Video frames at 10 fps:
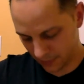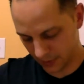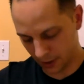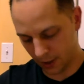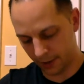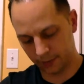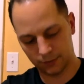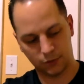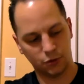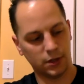All right,
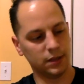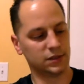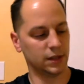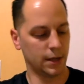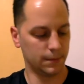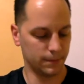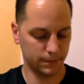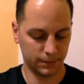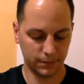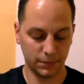let's try this again.
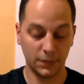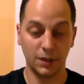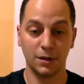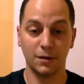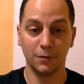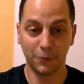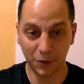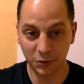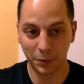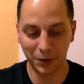
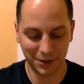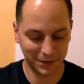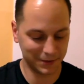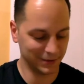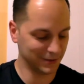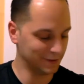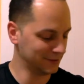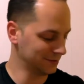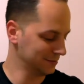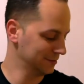First book
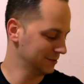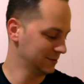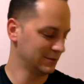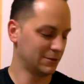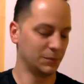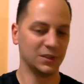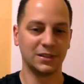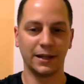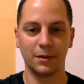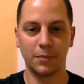from the
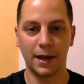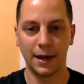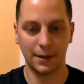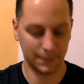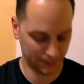second pack.